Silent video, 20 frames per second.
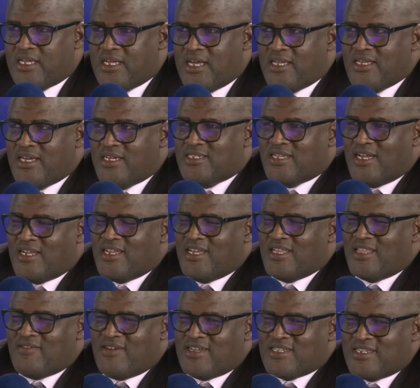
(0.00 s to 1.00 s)

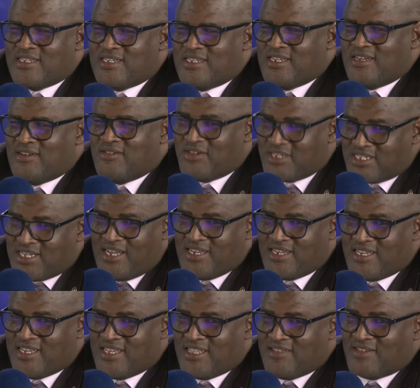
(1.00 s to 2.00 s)
Yesterday on
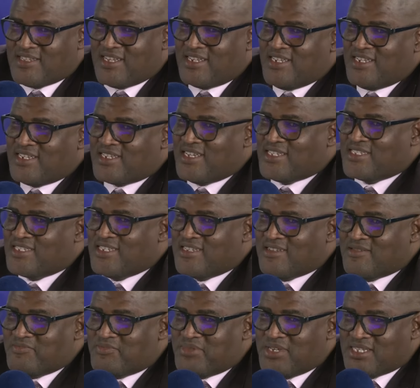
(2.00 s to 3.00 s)
Sunday was an
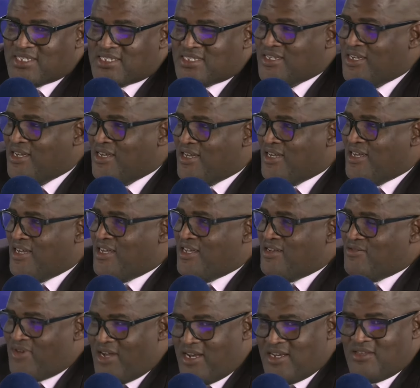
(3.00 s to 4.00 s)
interesting piece
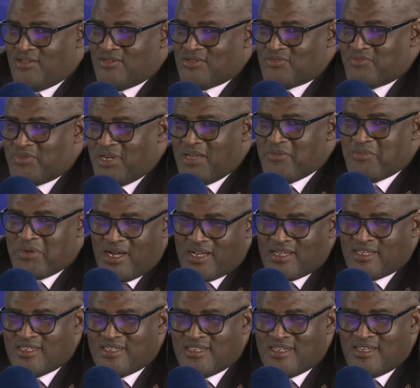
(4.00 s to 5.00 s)
in one newspaper,
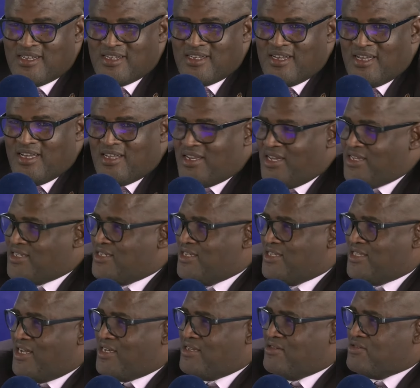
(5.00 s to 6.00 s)
and I see
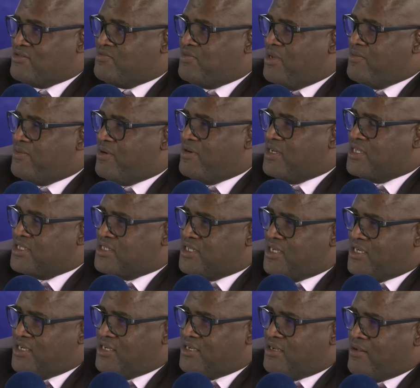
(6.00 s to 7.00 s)
that newspaper was
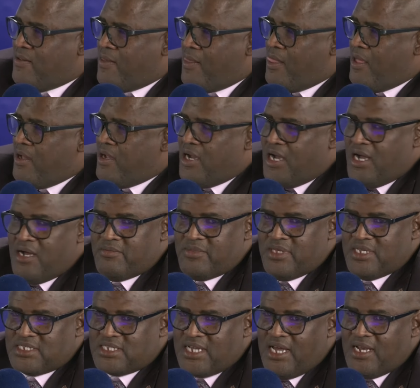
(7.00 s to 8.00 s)
saying, "I'm
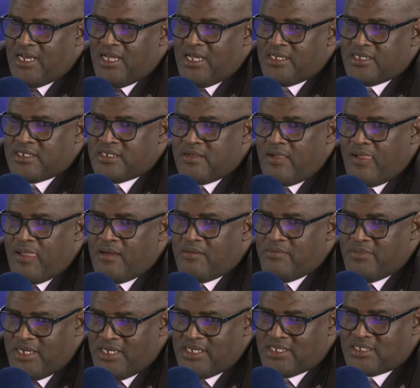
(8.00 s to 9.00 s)
the silent
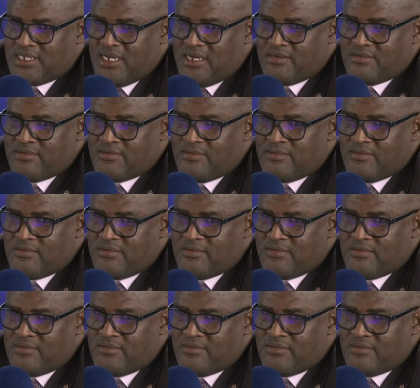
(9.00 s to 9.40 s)
minister,"